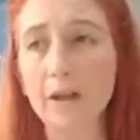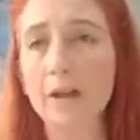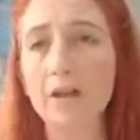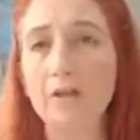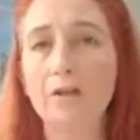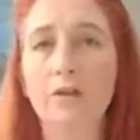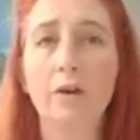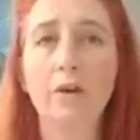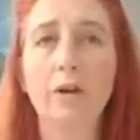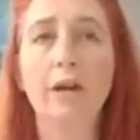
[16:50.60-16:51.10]

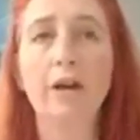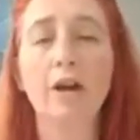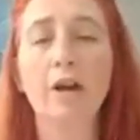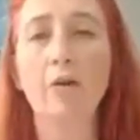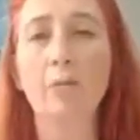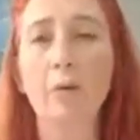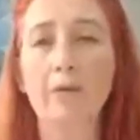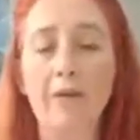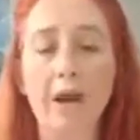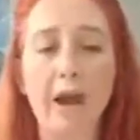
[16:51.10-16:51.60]
So here
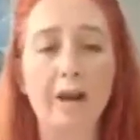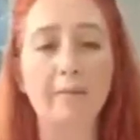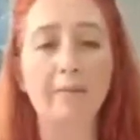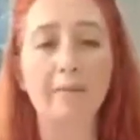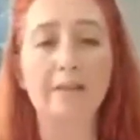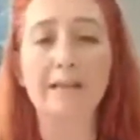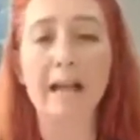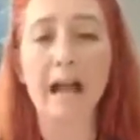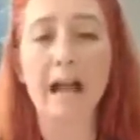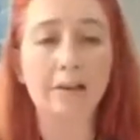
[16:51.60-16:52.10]
we've had them
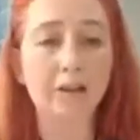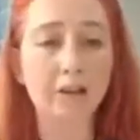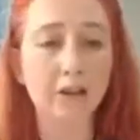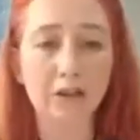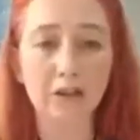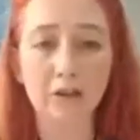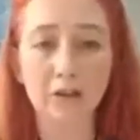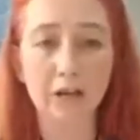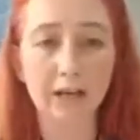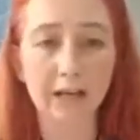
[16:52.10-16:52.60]
stack the
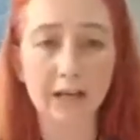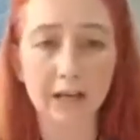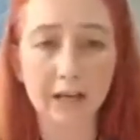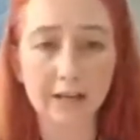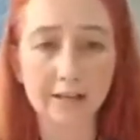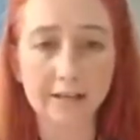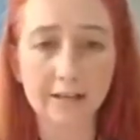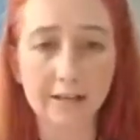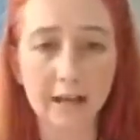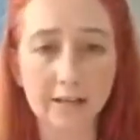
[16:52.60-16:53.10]
jury
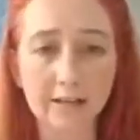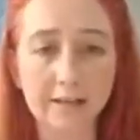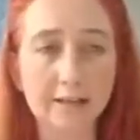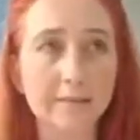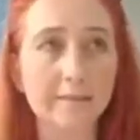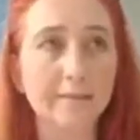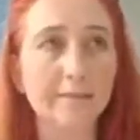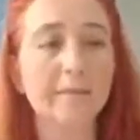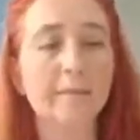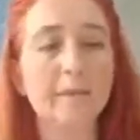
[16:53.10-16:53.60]
against us.